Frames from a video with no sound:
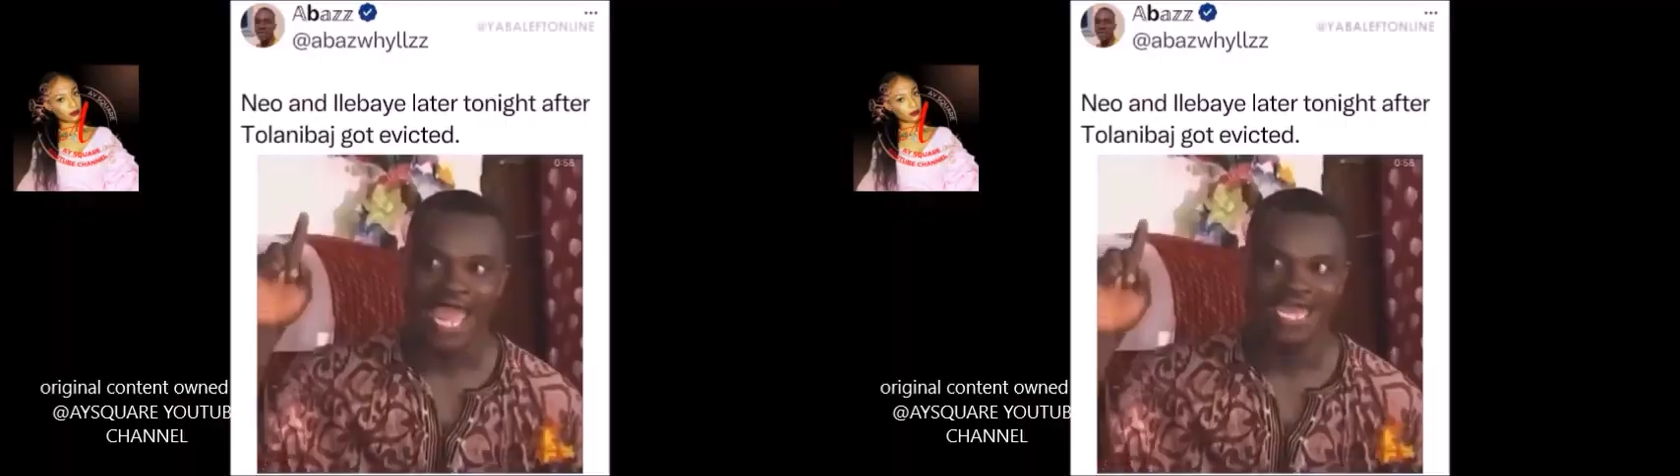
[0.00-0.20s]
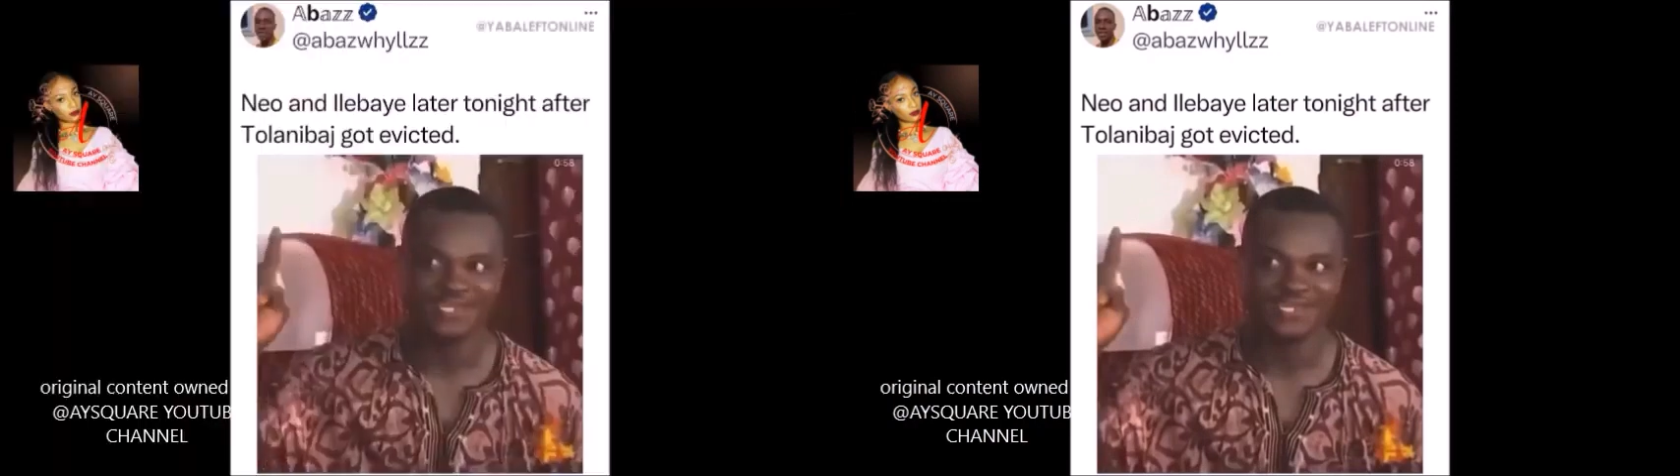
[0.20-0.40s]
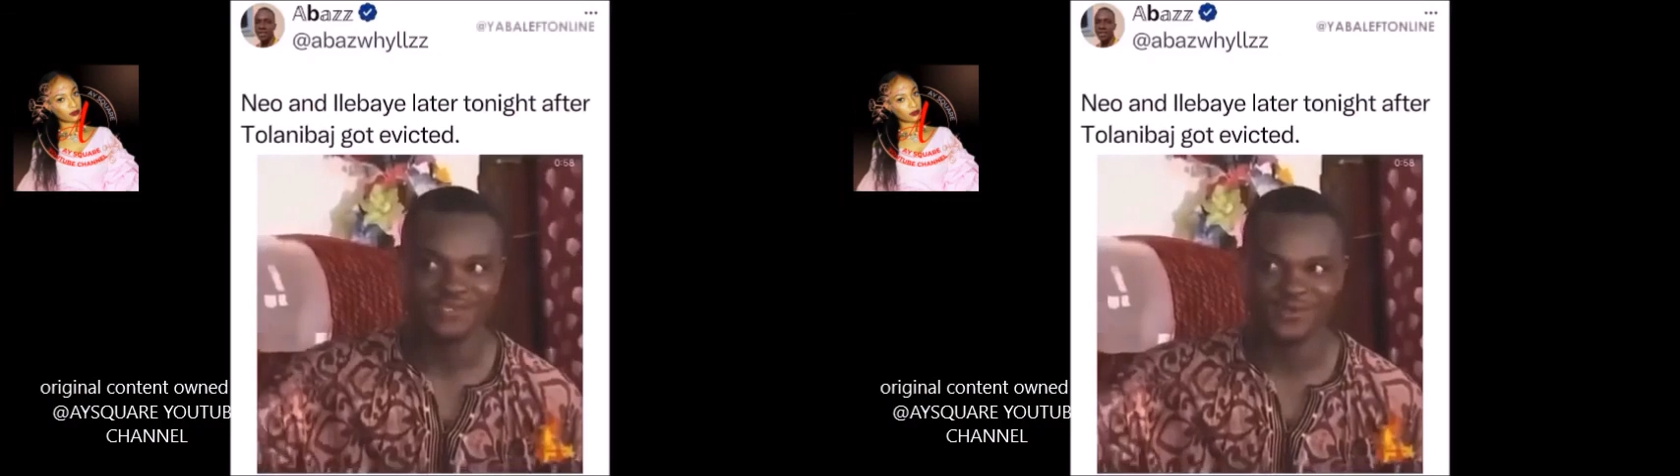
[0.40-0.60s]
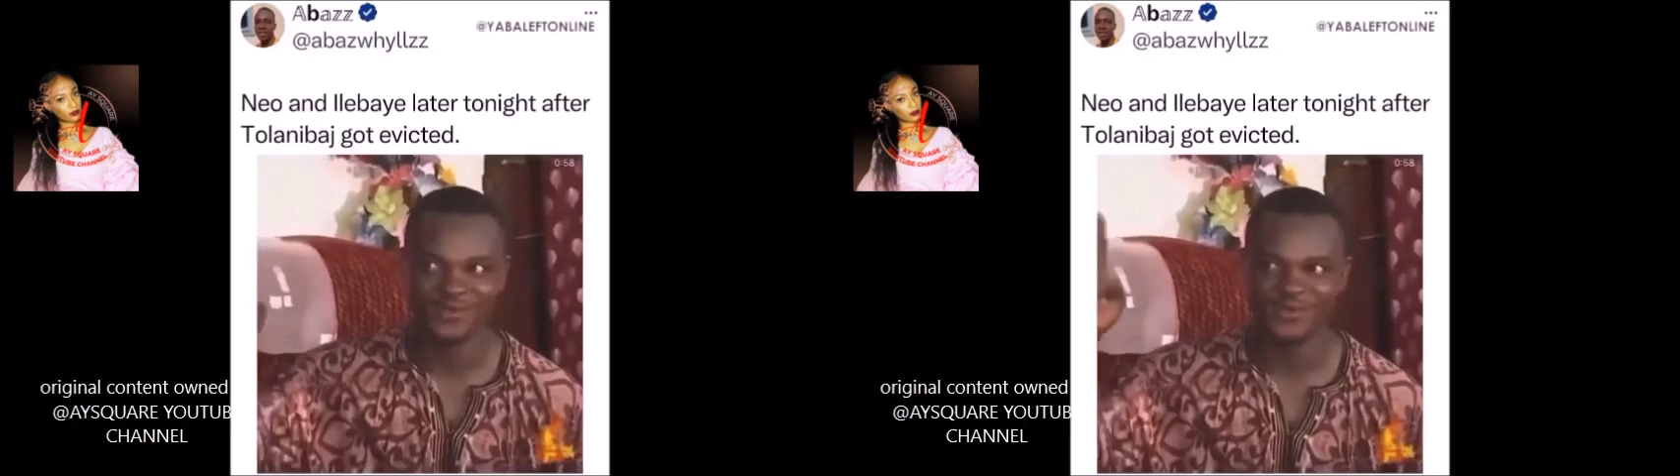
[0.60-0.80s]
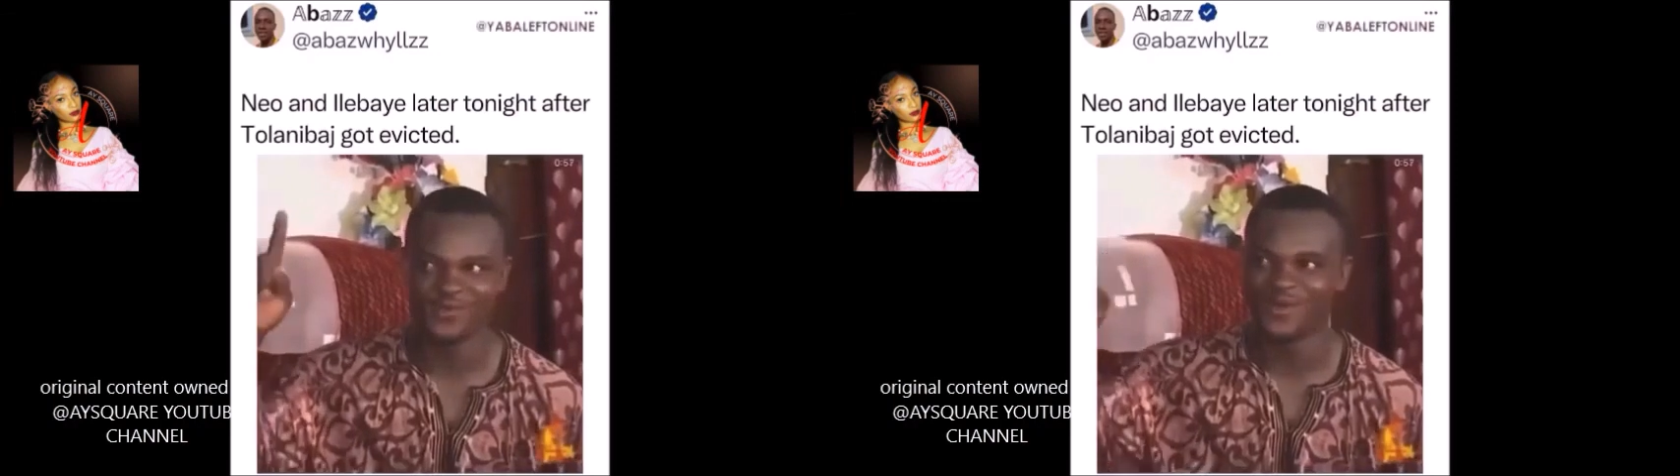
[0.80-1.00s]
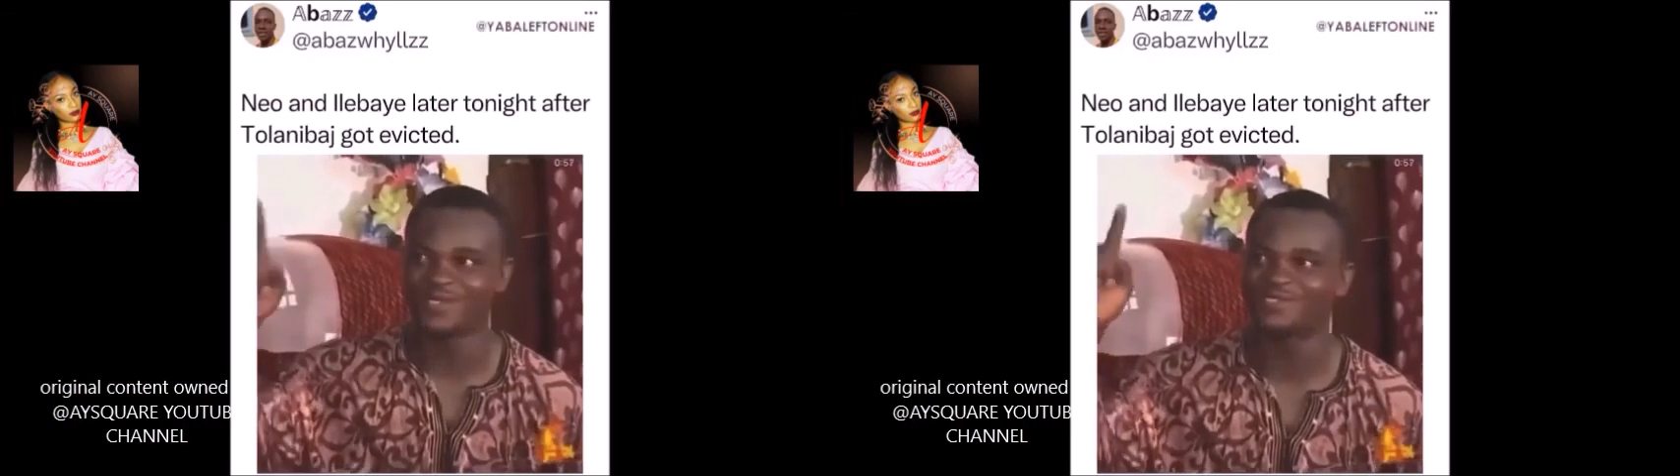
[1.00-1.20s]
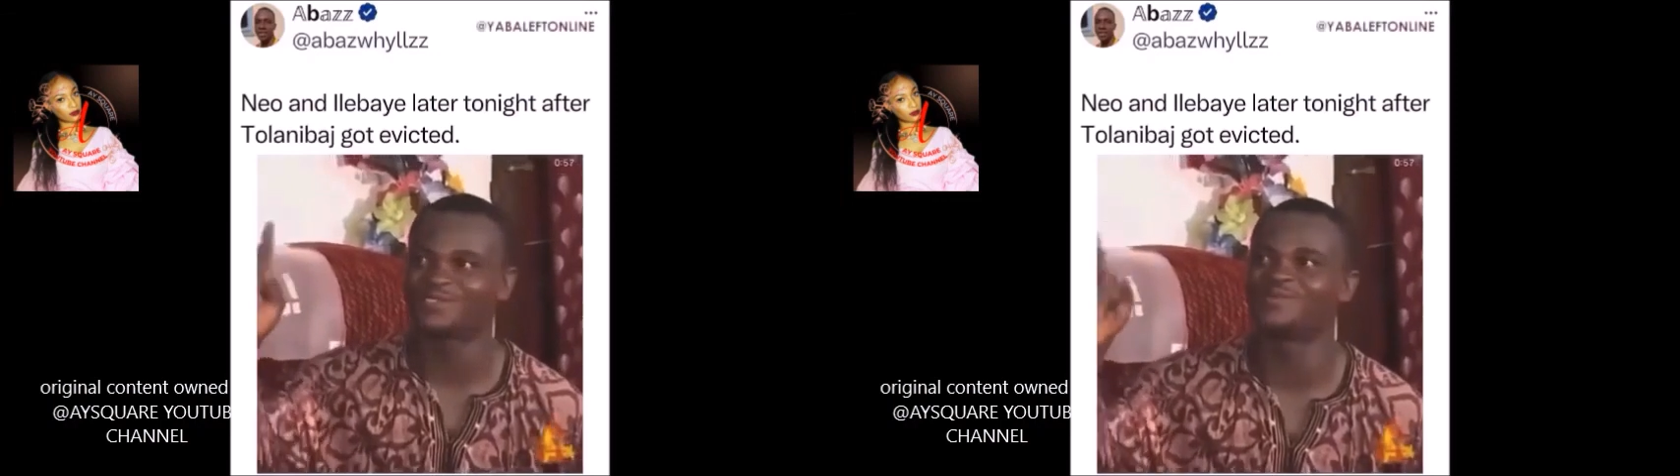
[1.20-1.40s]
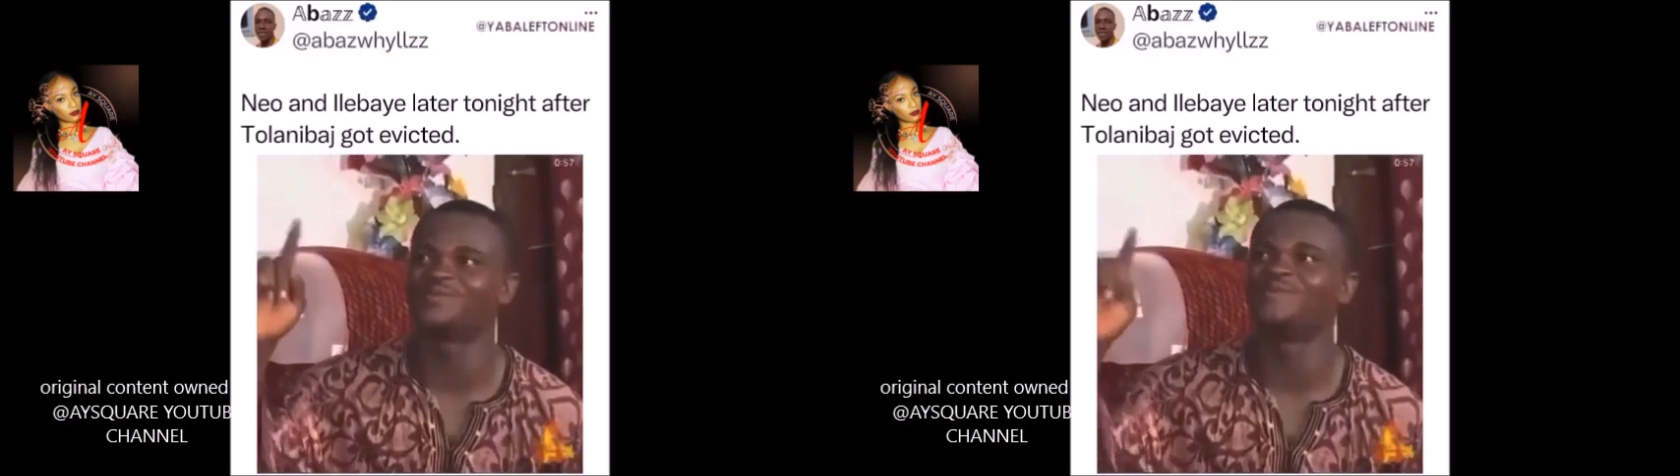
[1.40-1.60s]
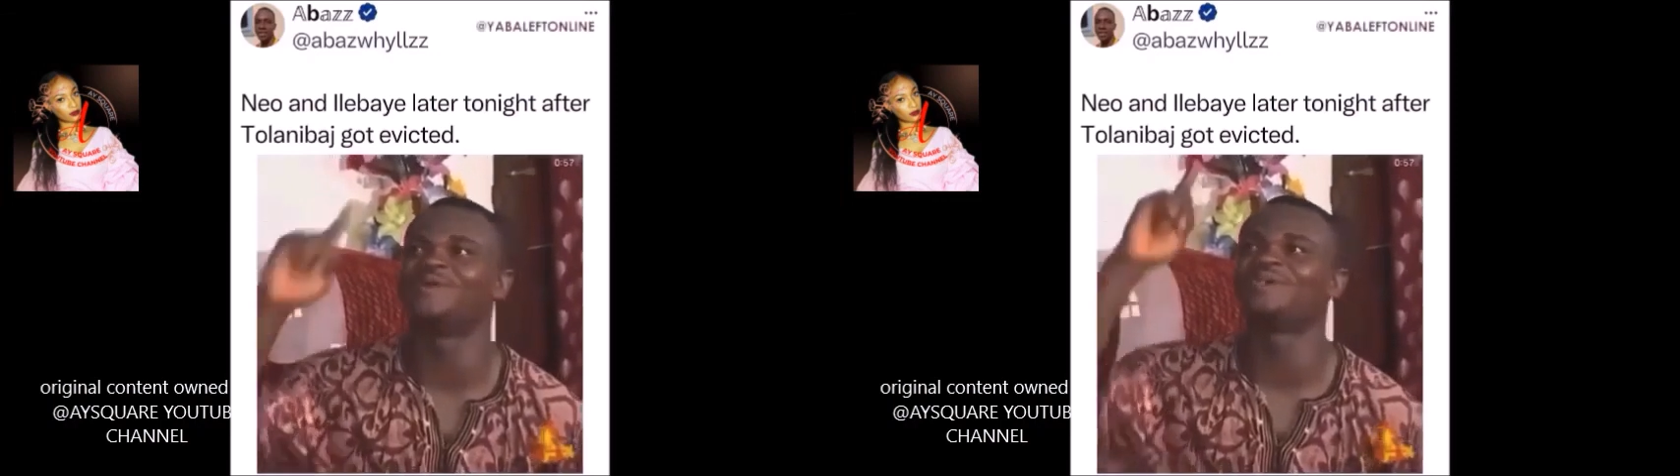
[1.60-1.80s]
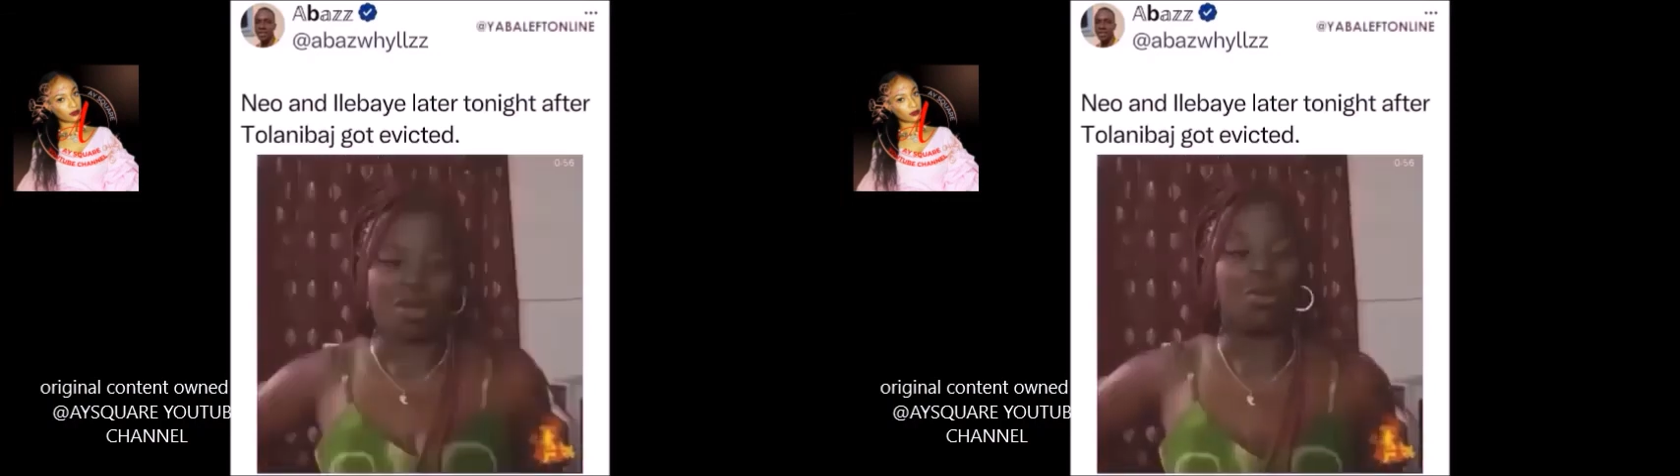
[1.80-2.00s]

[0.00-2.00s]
I know what you want.